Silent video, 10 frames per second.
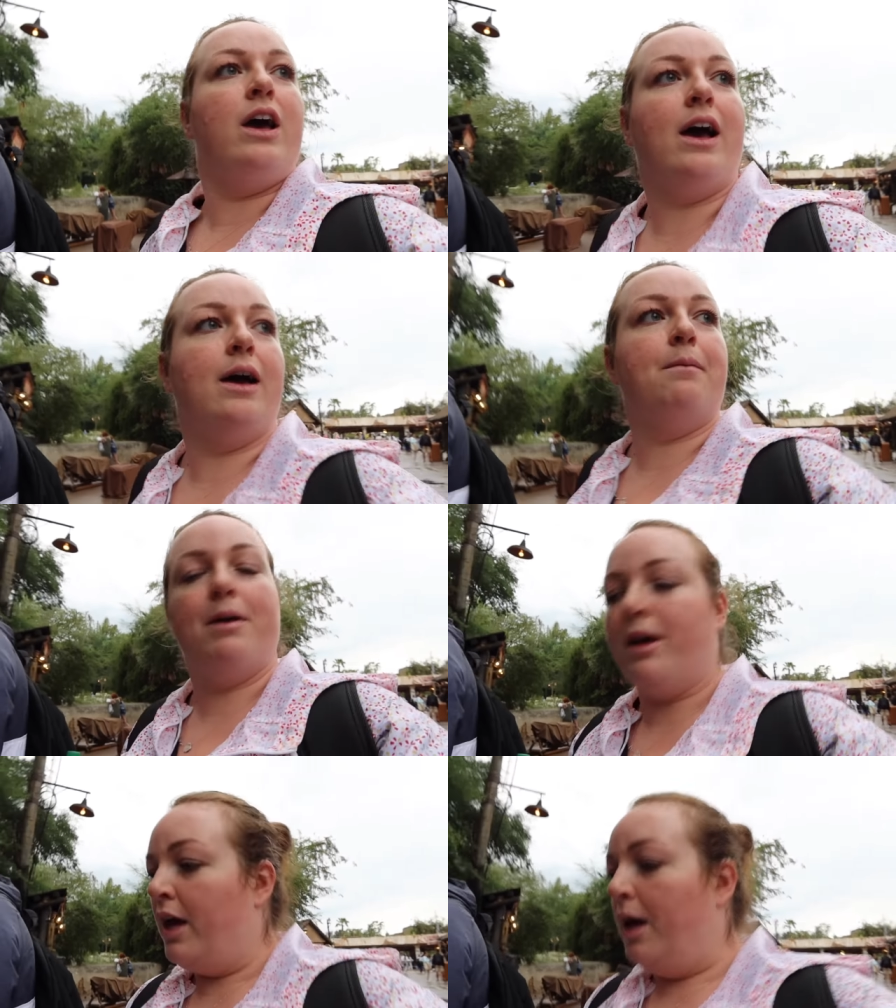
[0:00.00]
Um,
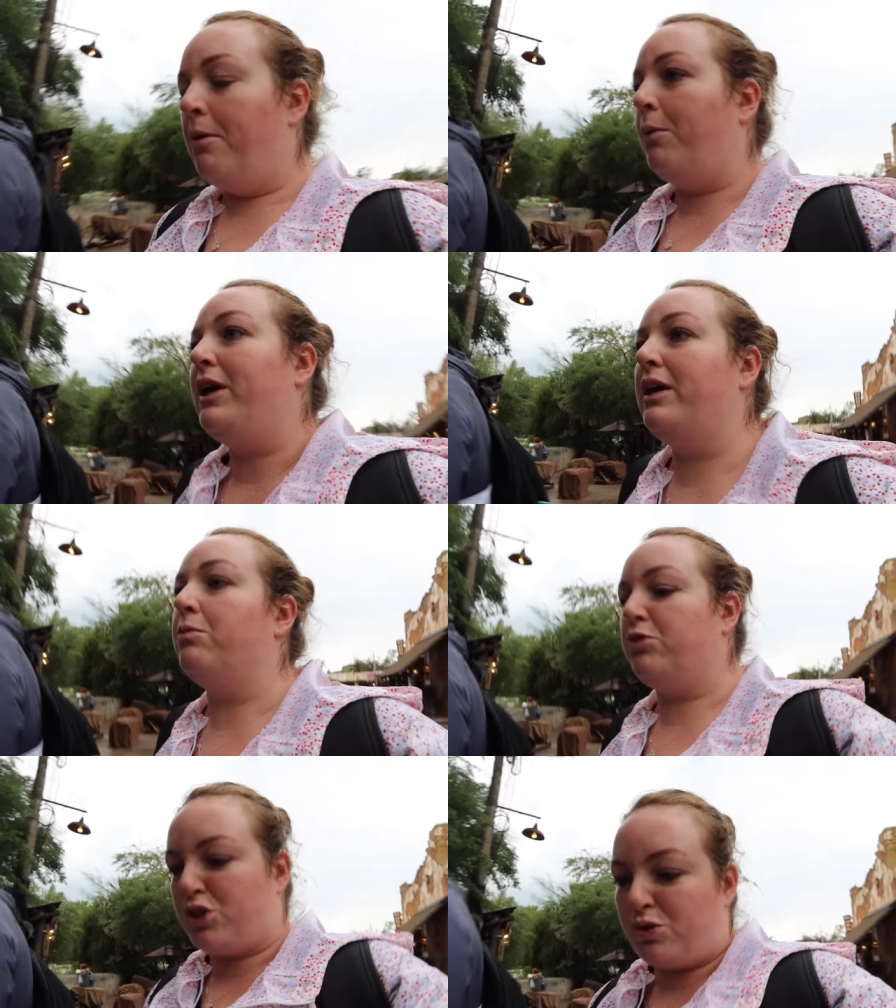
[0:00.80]
but we
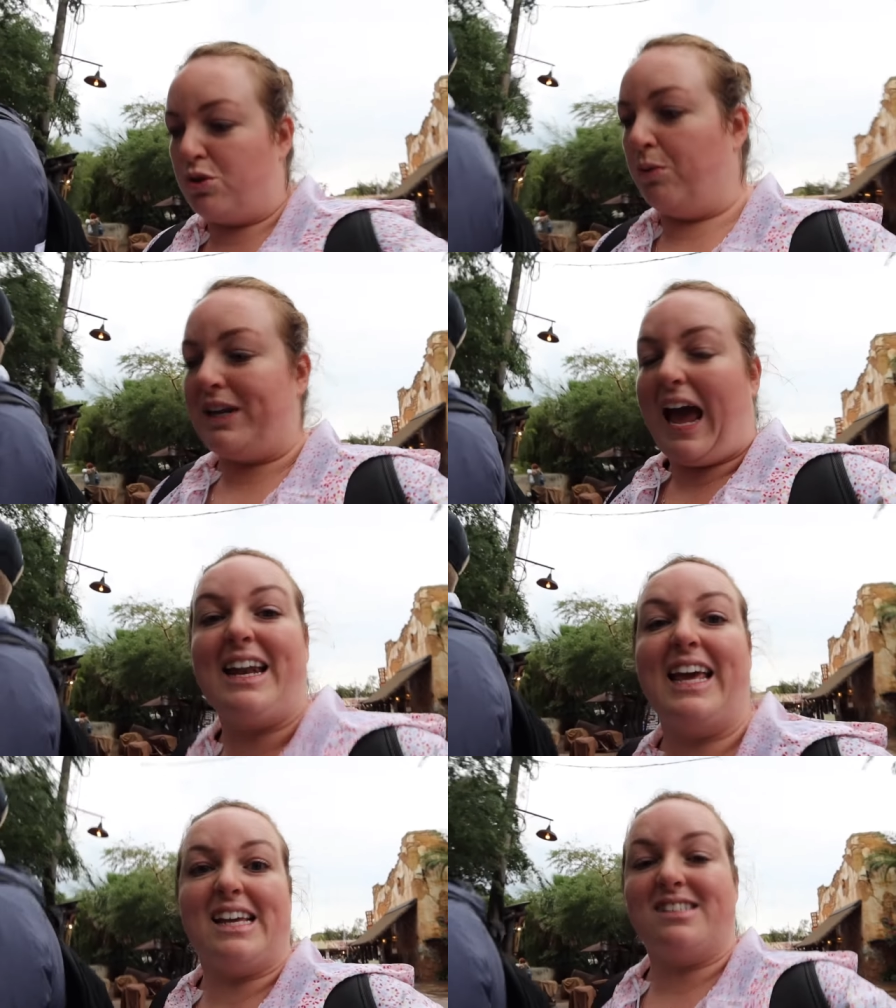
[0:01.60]
just thought we'd
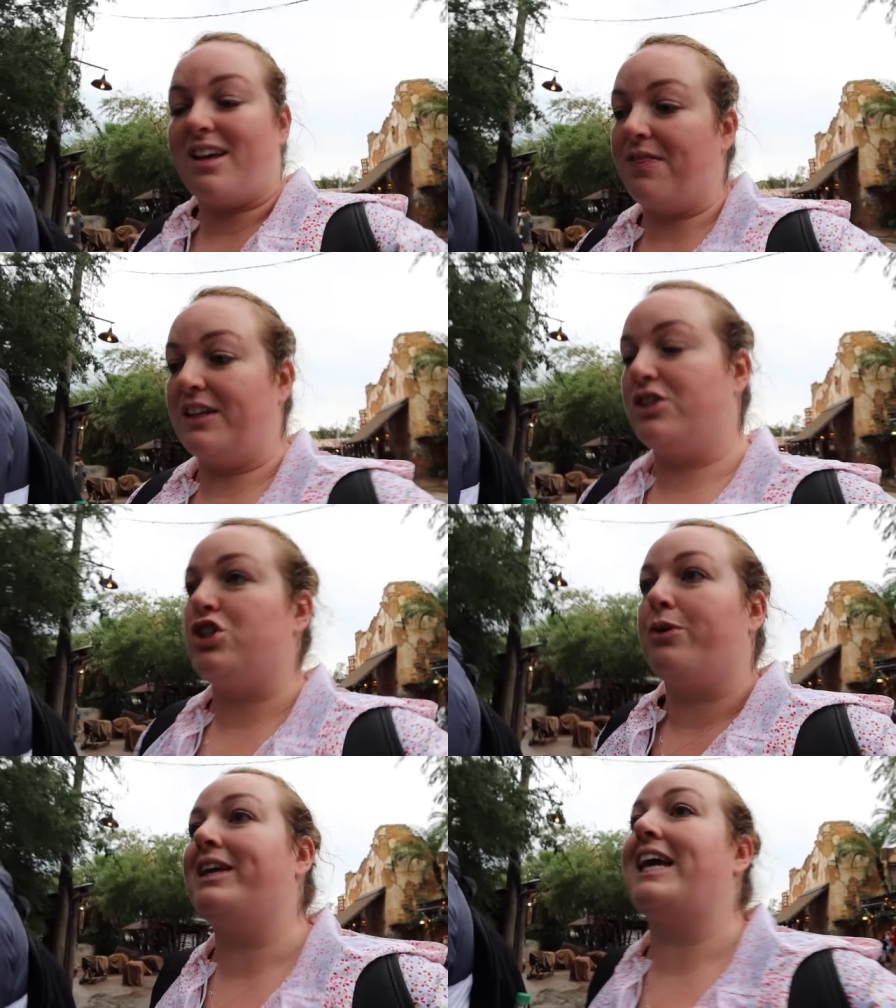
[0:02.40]
add it as something to
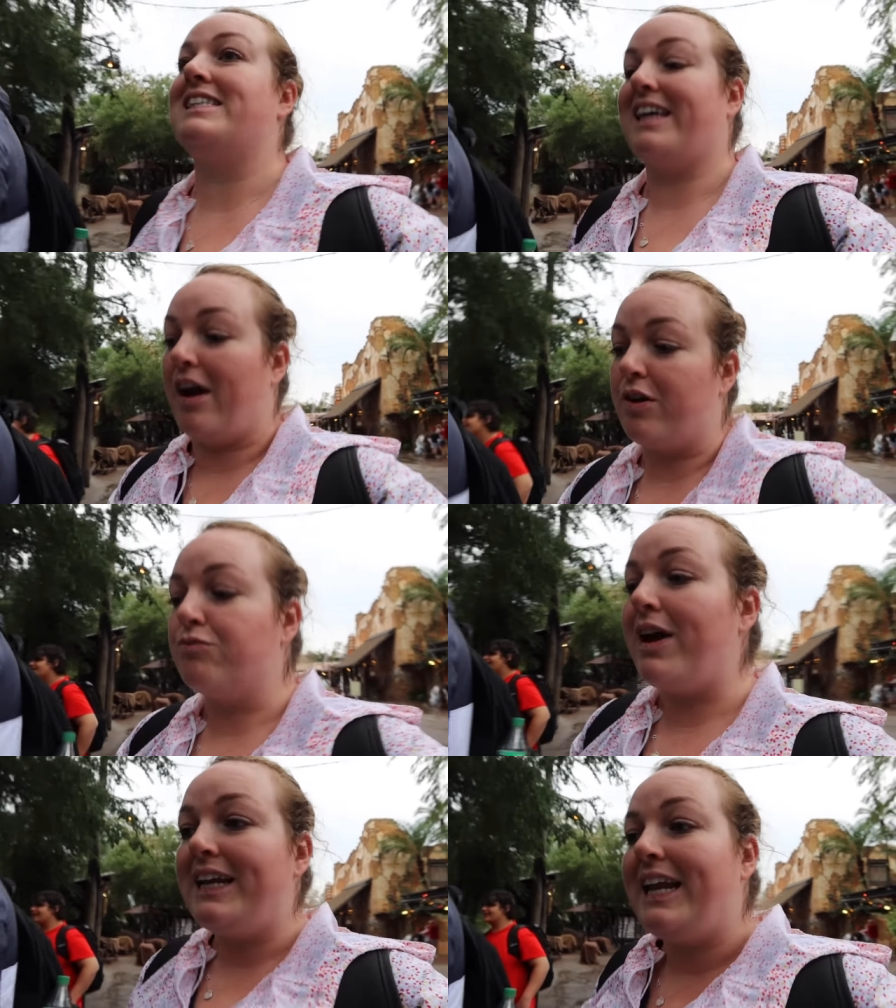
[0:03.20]
do in case it carried
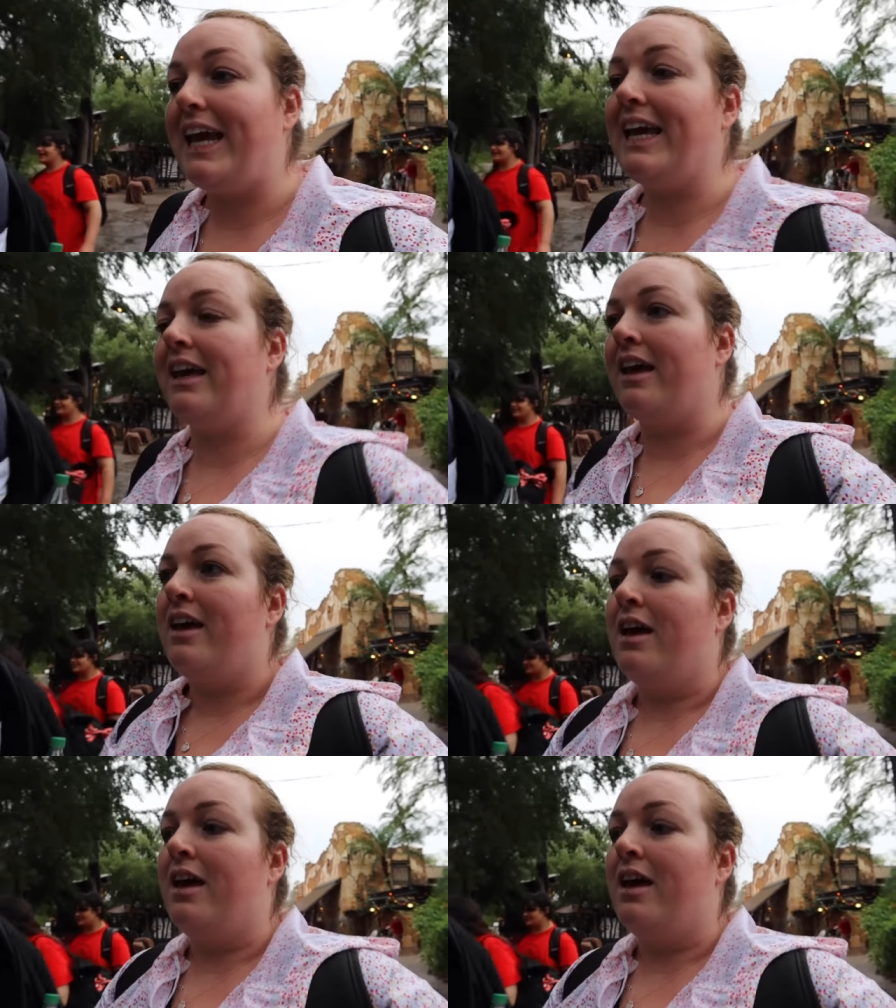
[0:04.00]
on raining.